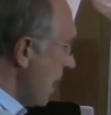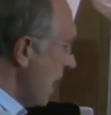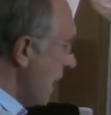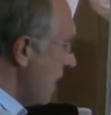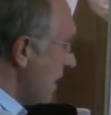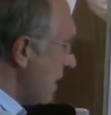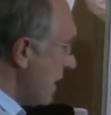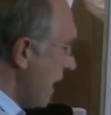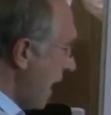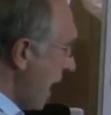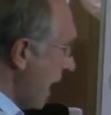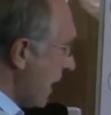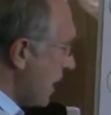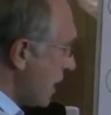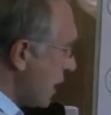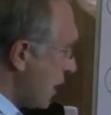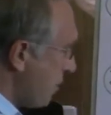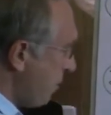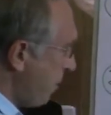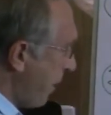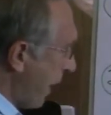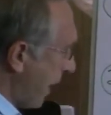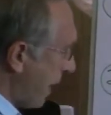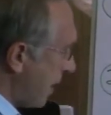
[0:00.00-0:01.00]
is
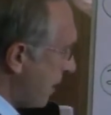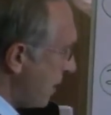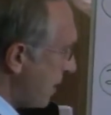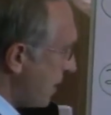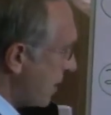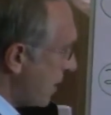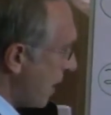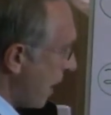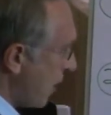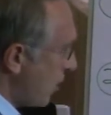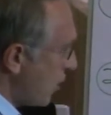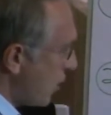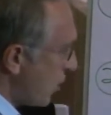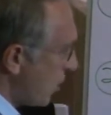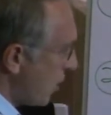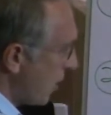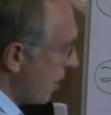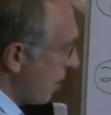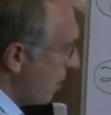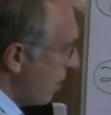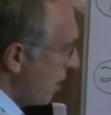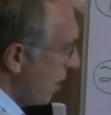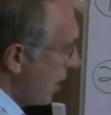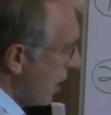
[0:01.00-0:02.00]

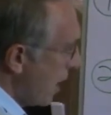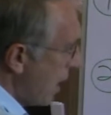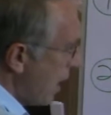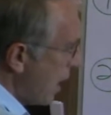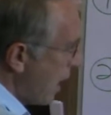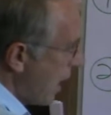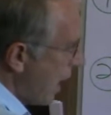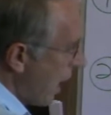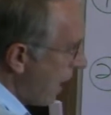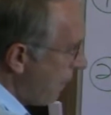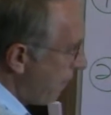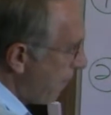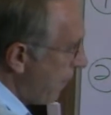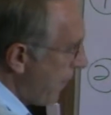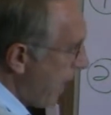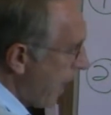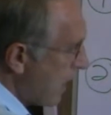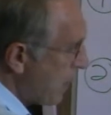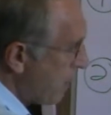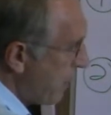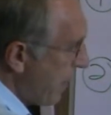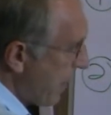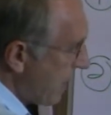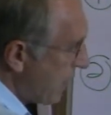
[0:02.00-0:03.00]
expectation love.
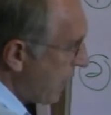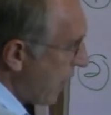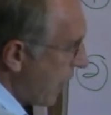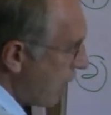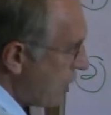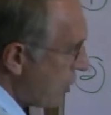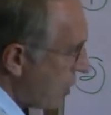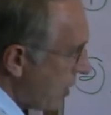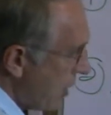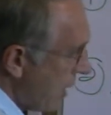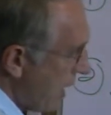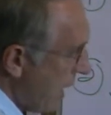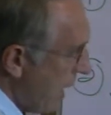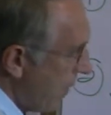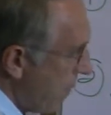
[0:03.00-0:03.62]
Expectation